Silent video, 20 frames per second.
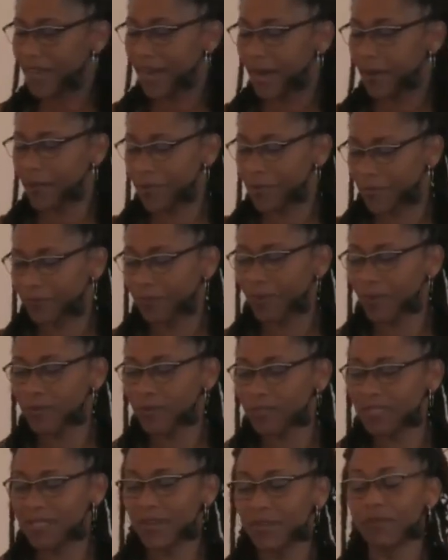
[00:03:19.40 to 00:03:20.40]
throat,
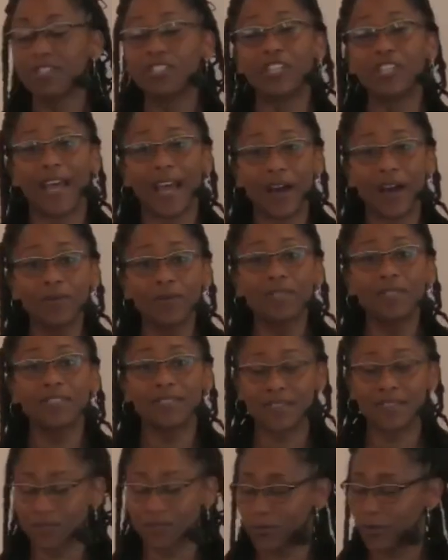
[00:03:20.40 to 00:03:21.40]
which houses
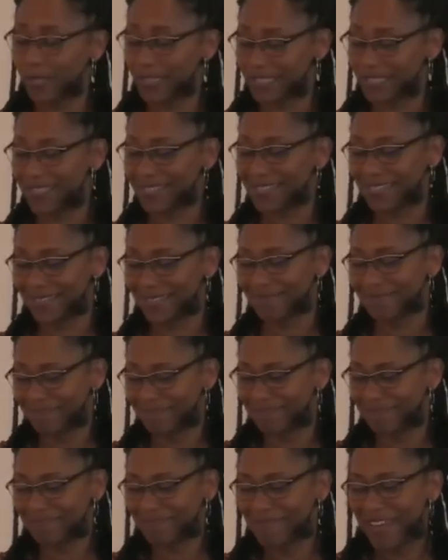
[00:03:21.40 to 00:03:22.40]
the voice.
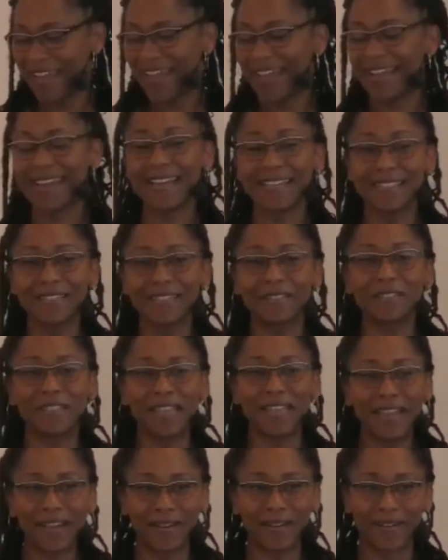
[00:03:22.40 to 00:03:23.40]
And as a
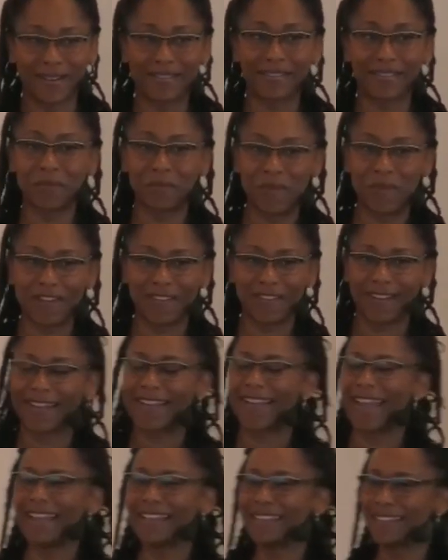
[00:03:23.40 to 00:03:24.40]
singer and speaker, I
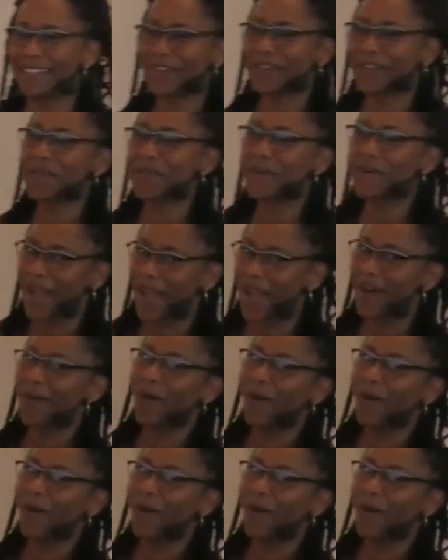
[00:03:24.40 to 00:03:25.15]
can't tell you how